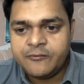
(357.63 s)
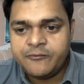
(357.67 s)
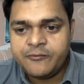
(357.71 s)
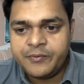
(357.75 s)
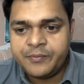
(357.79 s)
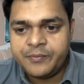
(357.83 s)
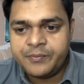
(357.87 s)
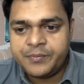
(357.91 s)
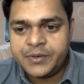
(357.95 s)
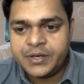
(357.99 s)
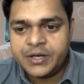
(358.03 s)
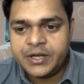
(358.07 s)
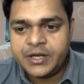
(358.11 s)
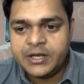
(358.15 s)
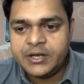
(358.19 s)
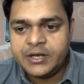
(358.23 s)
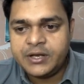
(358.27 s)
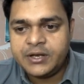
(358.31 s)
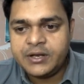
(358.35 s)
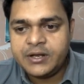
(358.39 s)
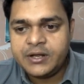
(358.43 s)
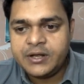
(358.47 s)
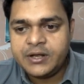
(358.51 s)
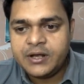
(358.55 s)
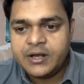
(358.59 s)

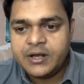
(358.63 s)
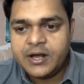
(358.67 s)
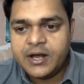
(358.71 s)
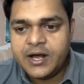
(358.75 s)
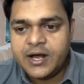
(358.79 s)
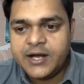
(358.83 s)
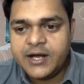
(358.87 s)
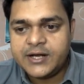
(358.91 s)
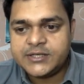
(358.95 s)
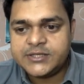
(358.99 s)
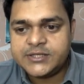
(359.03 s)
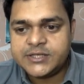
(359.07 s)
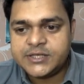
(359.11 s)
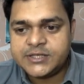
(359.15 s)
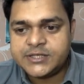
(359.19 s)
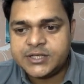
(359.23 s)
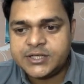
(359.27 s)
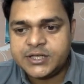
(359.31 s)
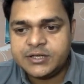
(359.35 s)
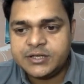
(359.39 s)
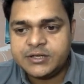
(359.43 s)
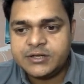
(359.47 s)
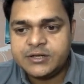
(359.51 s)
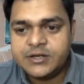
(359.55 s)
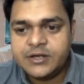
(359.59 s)
15 or
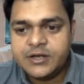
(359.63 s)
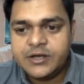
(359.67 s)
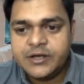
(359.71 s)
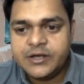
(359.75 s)
16.